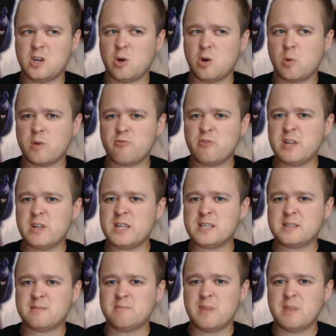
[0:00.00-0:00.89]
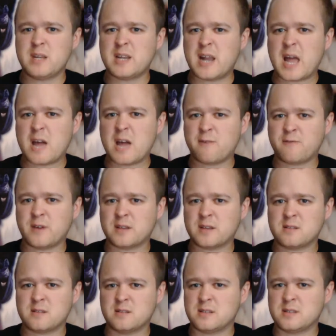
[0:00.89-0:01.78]
no one really made an
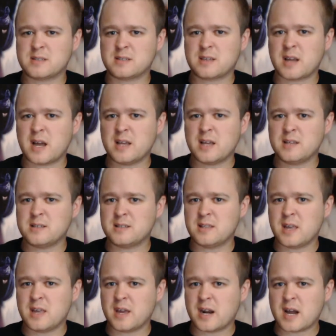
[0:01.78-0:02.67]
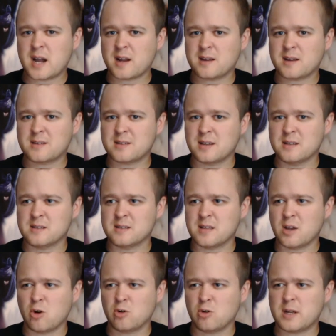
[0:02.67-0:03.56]
effort to disguise their accent.
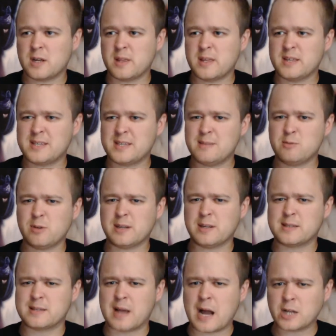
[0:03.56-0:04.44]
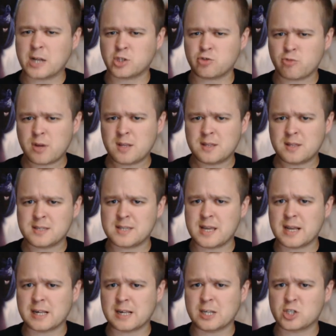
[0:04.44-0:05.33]
They seemed to exaggerate this
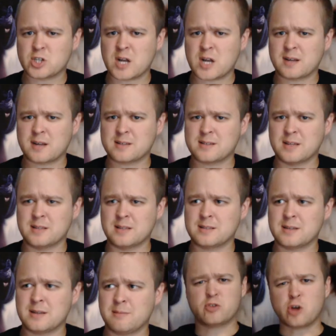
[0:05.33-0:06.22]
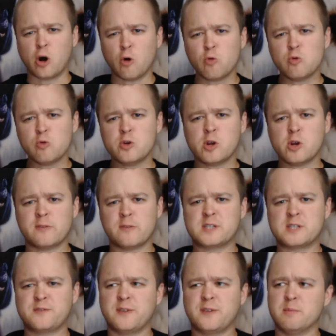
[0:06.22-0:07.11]
English accent. The tone
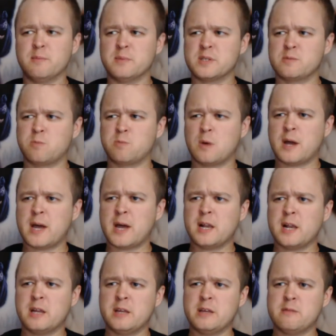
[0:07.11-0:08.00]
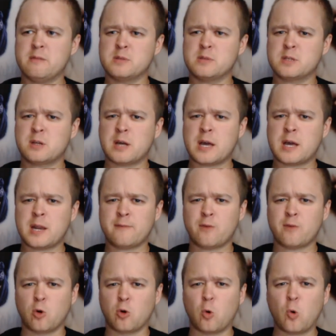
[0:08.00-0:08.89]
of this film as well, it was
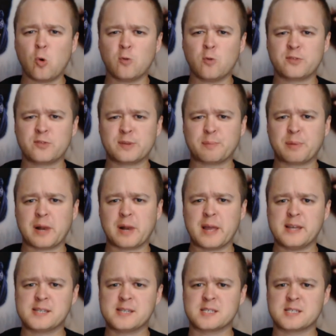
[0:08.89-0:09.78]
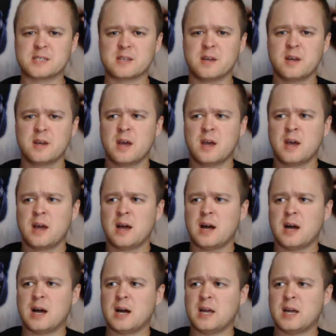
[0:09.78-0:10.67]
kind of all over the place.
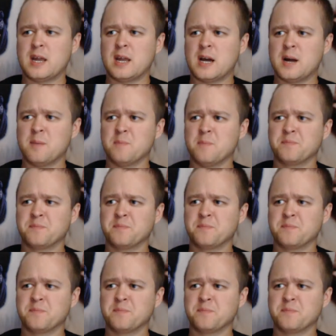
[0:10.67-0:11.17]
And